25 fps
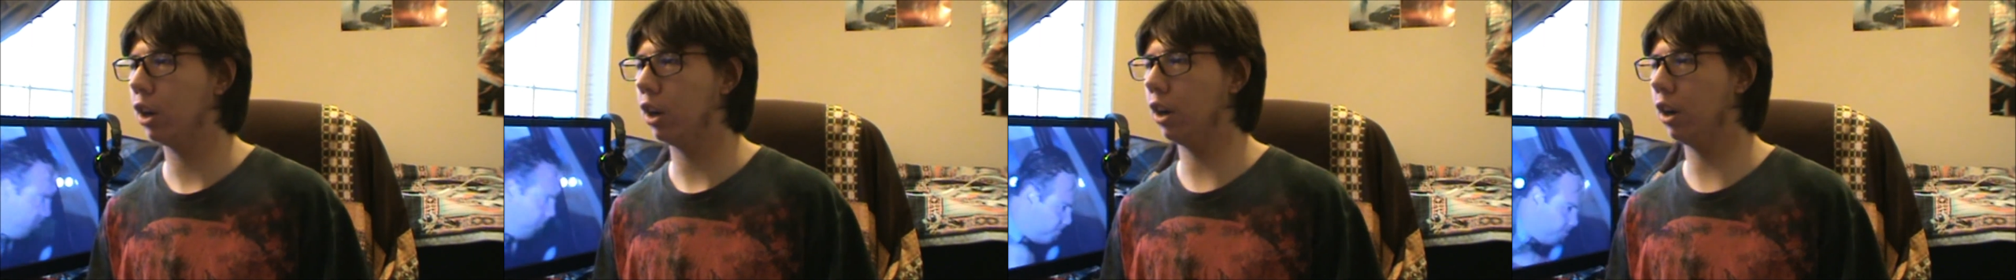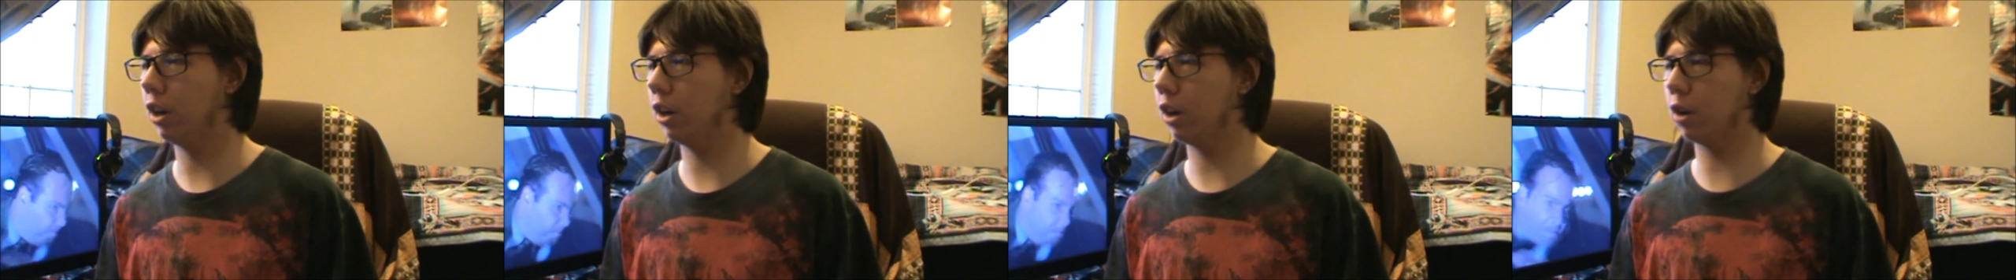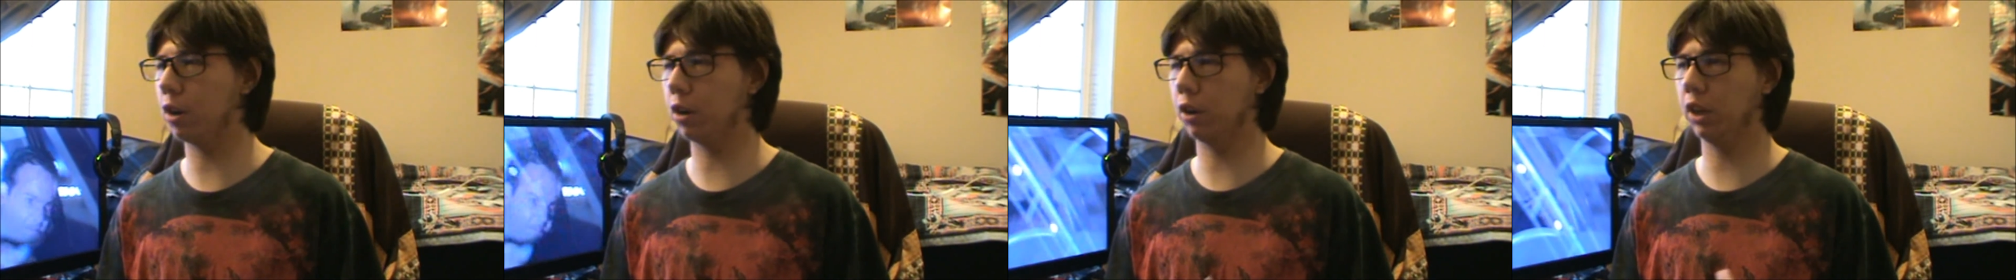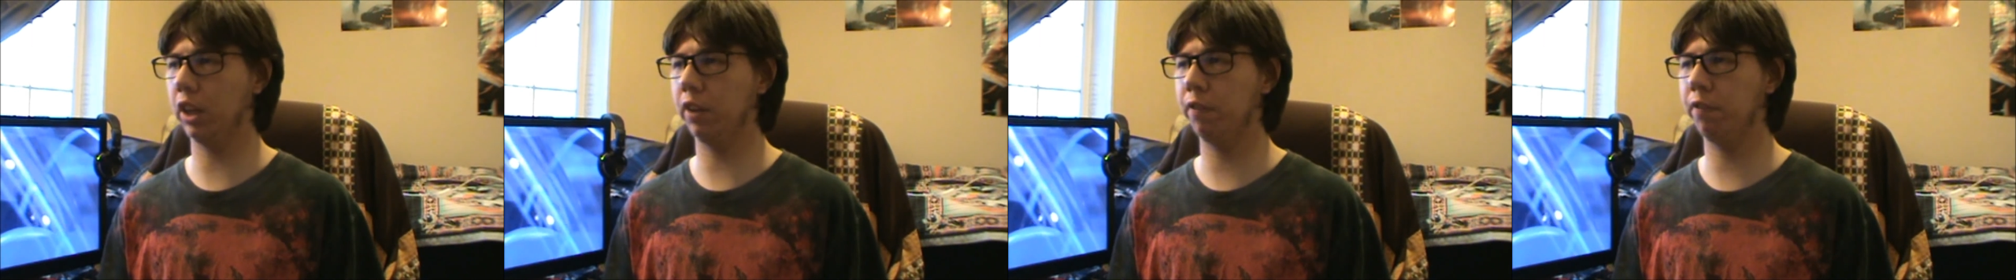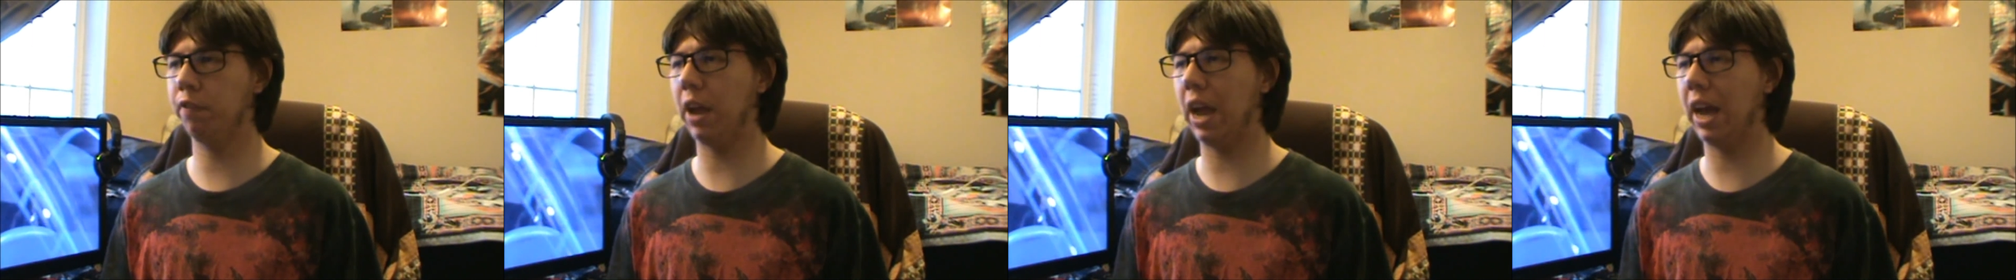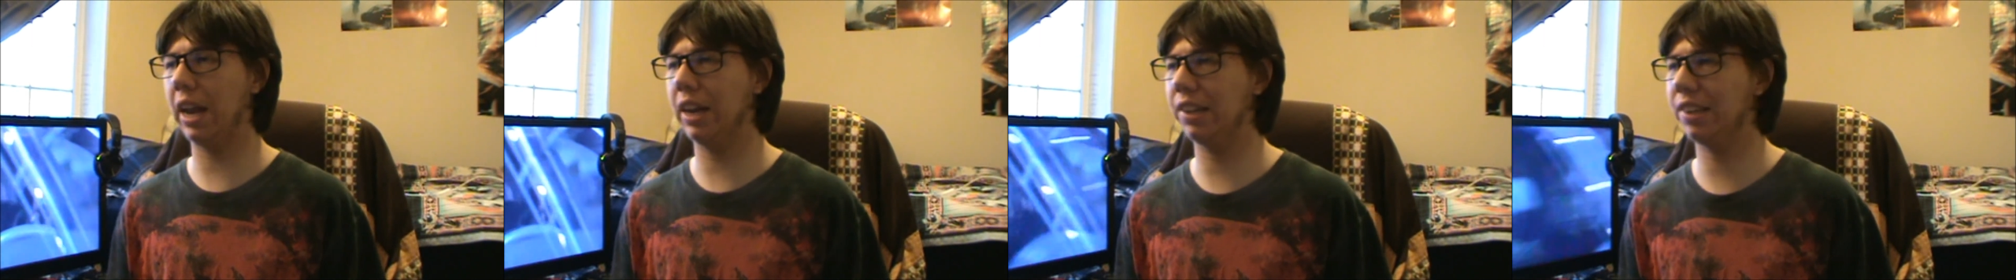Early
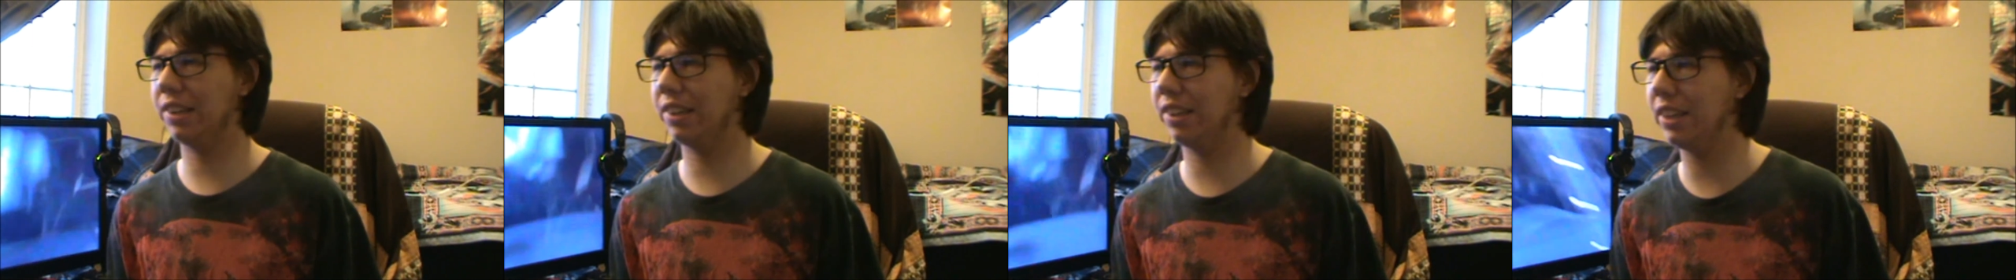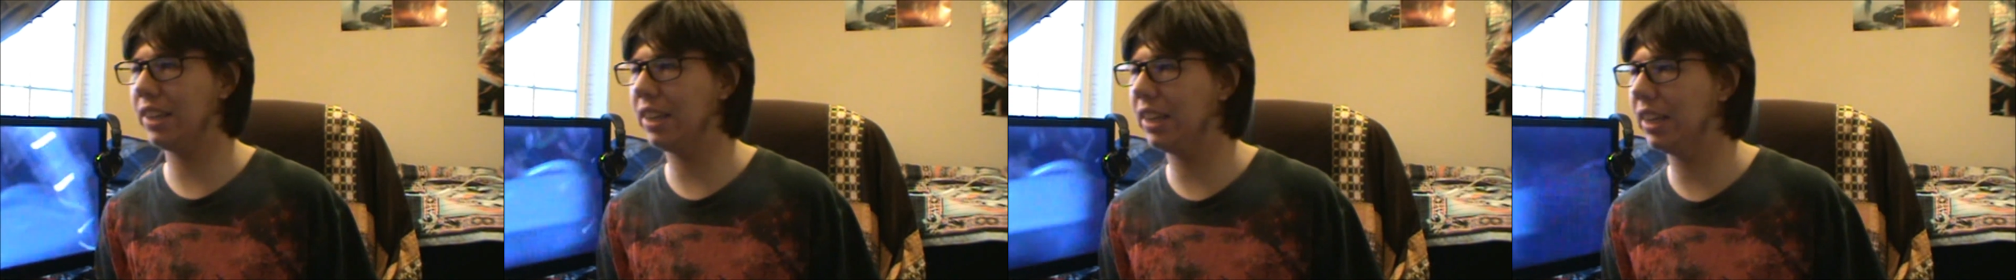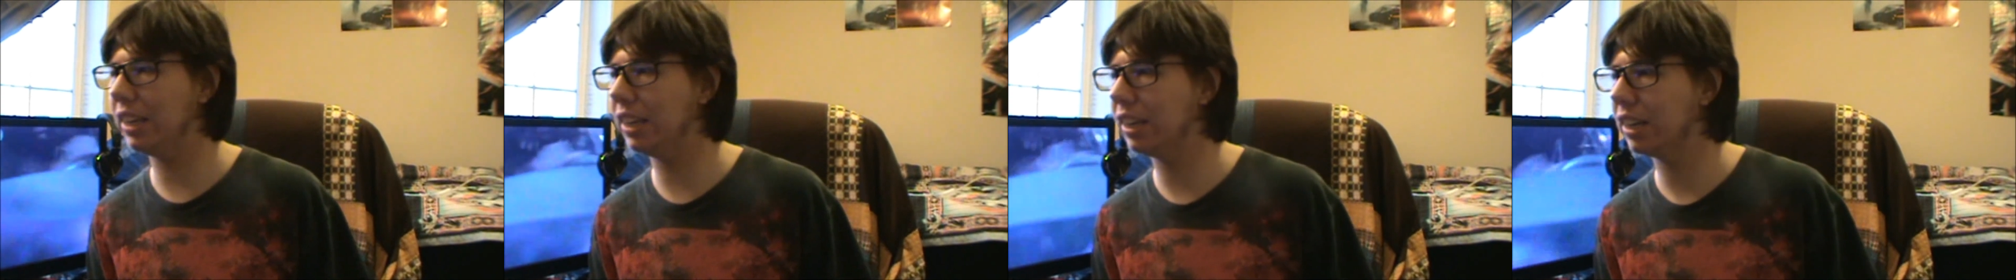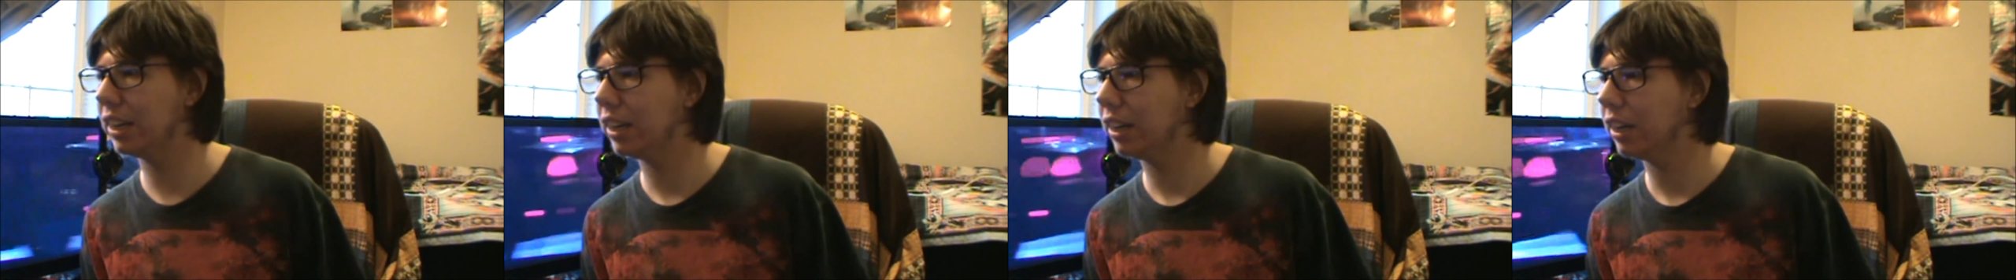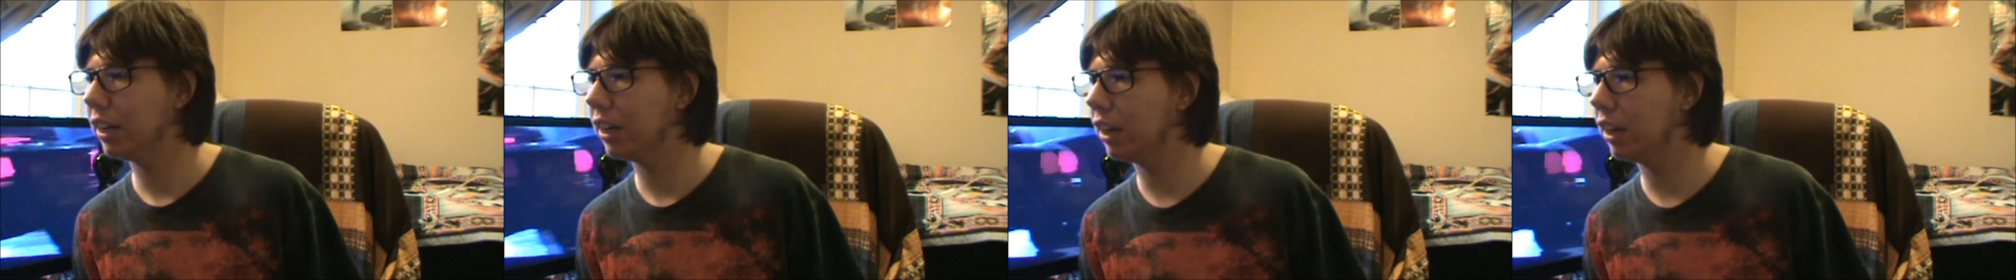Fantasy,